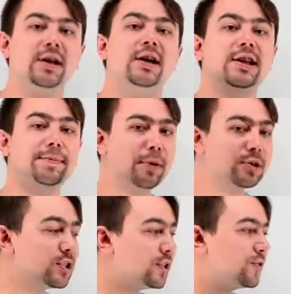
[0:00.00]
The
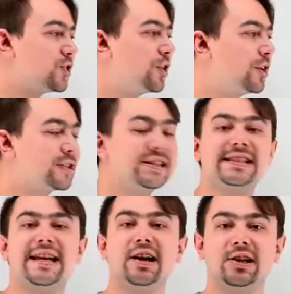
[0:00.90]
positive charge is
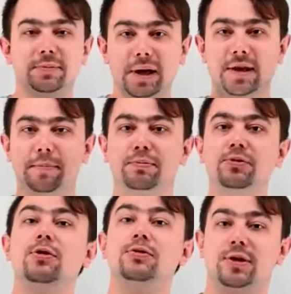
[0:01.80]
carried by the
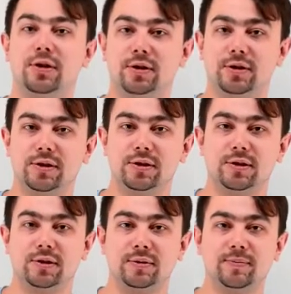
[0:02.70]
protons.
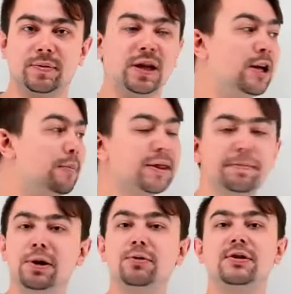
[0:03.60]
But the
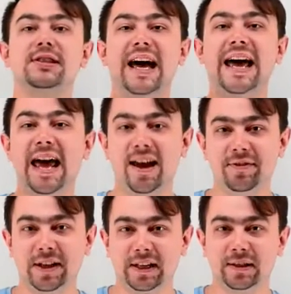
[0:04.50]
protons are
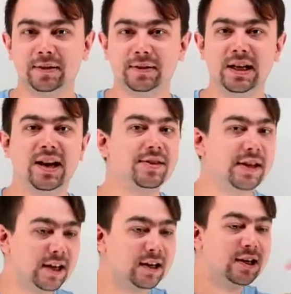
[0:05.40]
heavy and
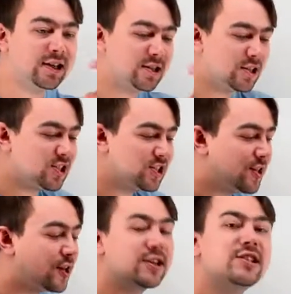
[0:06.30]
they are
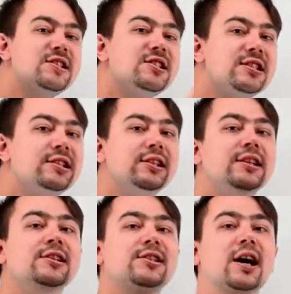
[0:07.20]
stuck neatly
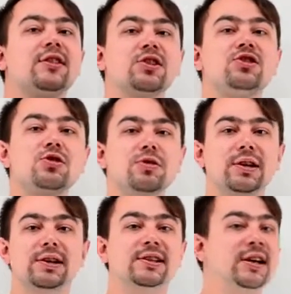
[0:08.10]
inside the
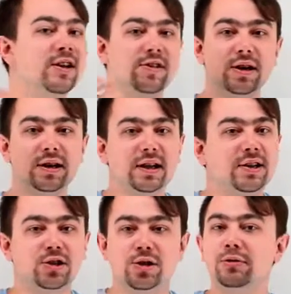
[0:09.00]
nucleus. They
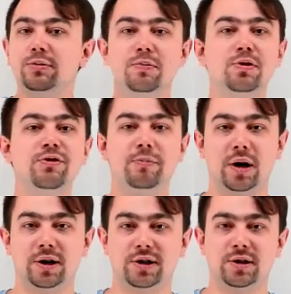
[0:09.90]
don't move
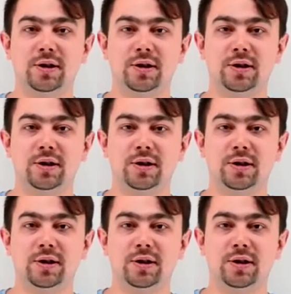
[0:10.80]
much.